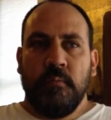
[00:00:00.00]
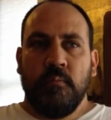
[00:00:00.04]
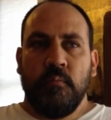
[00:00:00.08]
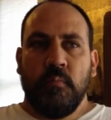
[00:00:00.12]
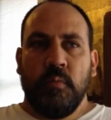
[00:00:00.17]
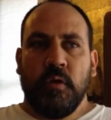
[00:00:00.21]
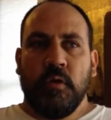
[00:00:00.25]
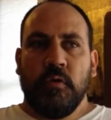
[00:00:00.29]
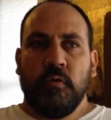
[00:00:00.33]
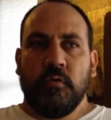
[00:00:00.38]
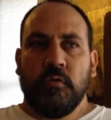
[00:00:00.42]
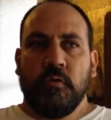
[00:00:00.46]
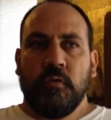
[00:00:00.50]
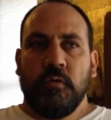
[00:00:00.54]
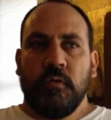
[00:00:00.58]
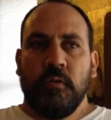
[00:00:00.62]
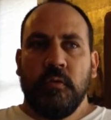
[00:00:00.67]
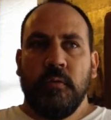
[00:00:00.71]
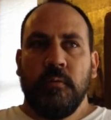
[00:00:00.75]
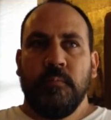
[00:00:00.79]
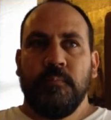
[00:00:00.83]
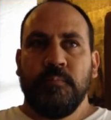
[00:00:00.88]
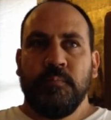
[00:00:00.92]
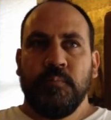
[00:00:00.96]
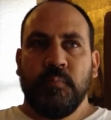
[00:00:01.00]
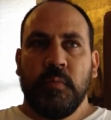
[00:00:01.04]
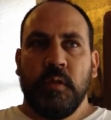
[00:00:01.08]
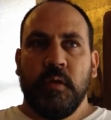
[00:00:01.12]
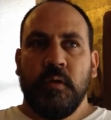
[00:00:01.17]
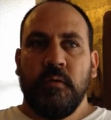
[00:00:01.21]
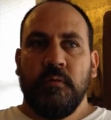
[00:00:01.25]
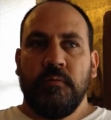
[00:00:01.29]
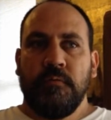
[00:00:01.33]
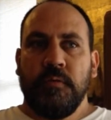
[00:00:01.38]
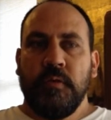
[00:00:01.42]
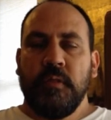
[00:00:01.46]
Because
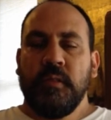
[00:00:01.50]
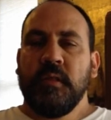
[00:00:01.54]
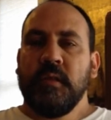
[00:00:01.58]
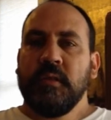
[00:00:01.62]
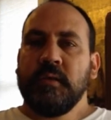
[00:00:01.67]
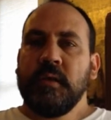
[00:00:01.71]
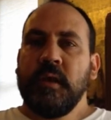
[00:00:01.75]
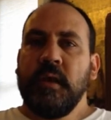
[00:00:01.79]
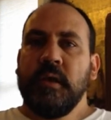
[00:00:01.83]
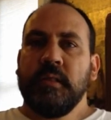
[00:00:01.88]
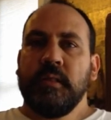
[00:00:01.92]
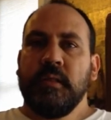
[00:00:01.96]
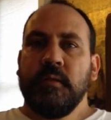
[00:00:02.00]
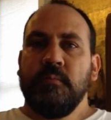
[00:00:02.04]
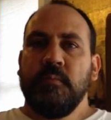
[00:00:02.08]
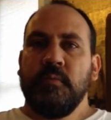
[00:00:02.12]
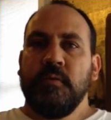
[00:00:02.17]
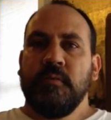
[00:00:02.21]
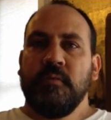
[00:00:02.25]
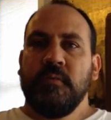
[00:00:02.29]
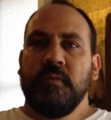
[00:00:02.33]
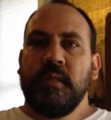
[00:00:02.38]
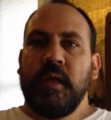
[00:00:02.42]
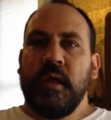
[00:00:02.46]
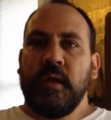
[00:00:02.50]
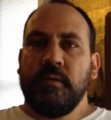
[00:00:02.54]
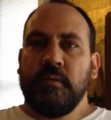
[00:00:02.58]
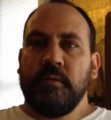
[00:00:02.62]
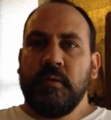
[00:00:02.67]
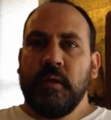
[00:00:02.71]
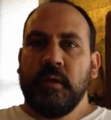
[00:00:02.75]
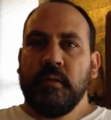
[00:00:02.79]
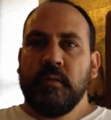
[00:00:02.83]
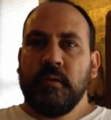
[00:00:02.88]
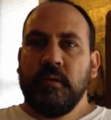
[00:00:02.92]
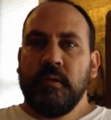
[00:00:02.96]
a vintage item is
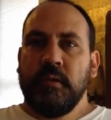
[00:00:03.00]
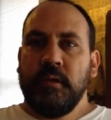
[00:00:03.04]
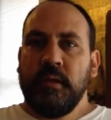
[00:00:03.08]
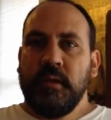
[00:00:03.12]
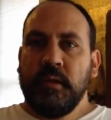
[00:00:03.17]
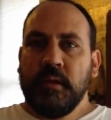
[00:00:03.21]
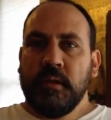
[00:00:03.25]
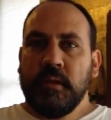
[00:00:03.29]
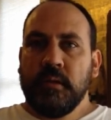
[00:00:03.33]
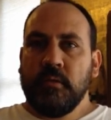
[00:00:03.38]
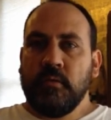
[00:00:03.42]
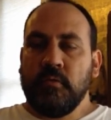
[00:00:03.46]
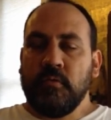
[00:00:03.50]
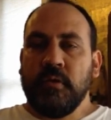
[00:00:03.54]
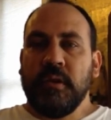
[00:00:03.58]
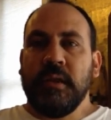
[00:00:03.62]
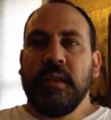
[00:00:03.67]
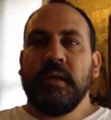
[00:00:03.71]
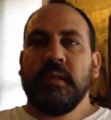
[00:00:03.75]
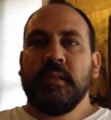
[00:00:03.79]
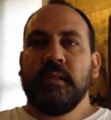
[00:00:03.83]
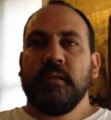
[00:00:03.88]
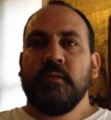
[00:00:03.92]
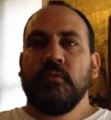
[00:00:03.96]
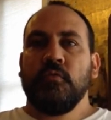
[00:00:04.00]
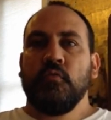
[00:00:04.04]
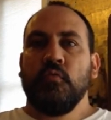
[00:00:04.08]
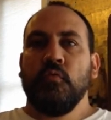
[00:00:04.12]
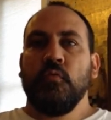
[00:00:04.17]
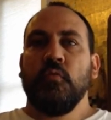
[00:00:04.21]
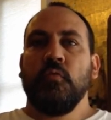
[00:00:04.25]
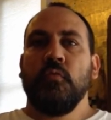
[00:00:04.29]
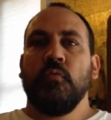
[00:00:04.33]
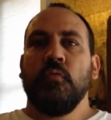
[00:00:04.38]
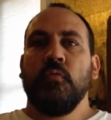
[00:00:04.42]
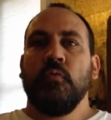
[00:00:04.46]
directly linked or related
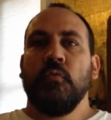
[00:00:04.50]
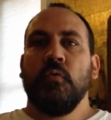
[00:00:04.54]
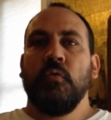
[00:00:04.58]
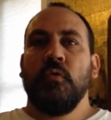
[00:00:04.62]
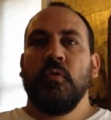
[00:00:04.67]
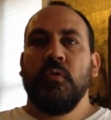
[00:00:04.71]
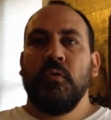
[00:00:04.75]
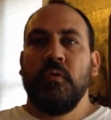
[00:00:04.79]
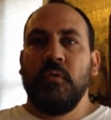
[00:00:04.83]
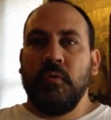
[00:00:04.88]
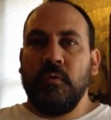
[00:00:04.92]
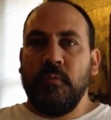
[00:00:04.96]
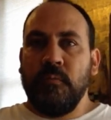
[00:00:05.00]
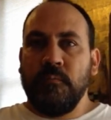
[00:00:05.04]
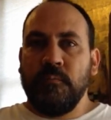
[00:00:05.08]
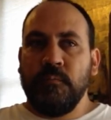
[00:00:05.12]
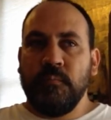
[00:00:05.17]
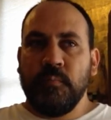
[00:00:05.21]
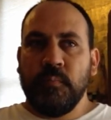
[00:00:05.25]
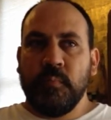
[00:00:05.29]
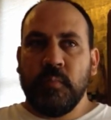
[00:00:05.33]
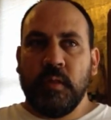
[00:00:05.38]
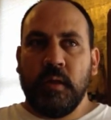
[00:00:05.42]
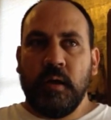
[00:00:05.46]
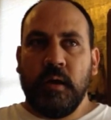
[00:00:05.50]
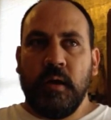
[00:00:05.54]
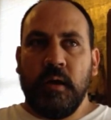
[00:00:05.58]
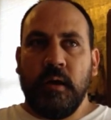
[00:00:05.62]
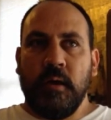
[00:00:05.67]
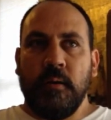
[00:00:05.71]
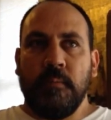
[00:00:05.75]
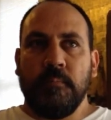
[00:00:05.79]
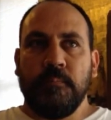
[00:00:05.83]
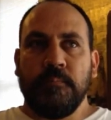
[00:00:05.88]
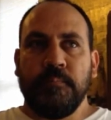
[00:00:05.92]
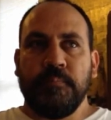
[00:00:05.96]
to
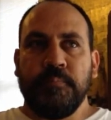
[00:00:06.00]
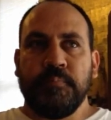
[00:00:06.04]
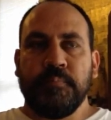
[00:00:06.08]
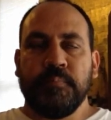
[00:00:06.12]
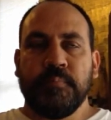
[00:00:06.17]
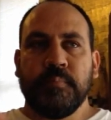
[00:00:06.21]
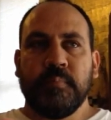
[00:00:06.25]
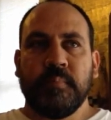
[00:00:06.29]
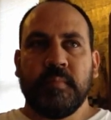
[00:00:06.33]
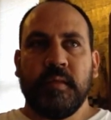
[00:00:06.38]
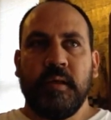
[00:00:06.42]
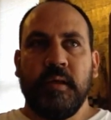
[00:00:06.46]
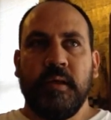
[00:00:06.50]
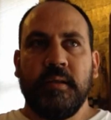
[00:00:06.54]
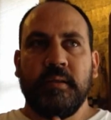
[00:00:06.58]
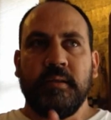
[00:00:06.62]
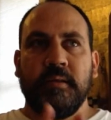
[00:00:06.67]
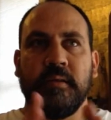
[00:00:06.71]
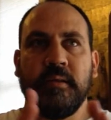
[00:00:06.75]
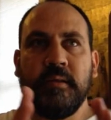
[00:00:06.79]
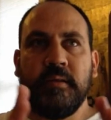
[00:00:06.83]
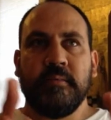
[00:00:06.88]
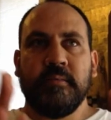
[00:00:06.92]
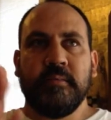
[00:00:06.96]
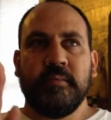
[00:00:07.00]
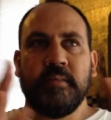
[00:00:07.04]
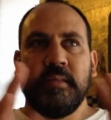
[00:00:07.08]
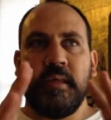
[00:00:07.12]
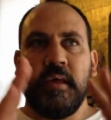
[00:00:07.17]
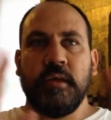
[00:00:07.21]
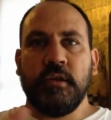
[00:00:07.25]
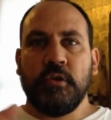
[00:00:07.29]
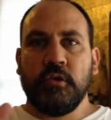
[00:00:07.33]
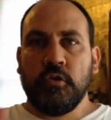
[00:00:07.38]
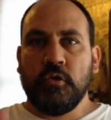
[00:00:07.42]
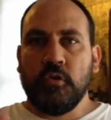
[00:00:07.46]
a
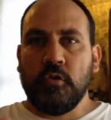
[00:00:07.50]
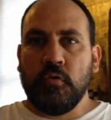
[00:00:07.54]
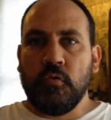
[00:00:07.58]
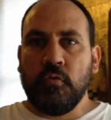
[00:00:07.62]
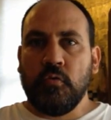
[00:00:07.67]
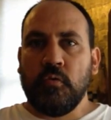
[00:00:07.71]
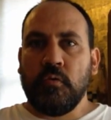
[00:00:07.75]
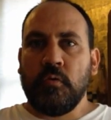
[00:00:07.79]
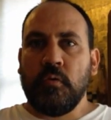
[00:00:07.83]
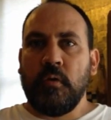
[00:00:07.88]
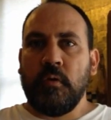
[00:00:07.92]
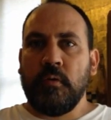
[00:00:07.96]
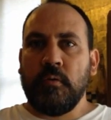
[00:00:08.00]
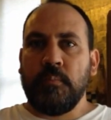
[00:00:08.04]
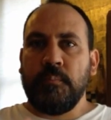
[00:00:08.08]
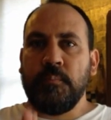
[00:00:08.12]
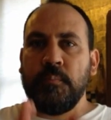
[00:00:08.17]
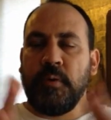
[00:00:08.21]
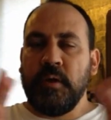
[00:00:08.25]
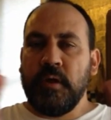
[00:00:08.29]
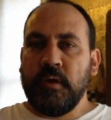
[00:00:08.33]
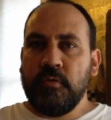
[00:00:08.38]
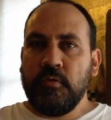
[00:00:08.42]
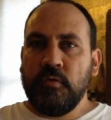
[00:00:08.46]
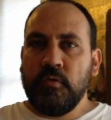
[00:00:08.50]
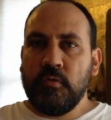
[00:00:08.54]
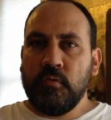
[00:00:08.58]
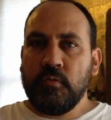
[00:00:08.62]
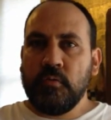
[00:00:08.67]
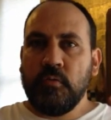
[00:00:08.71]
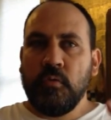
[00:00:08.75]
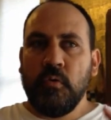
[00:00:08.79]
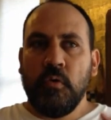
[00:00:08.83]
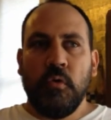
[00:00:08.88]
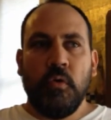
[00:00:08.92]
station or a period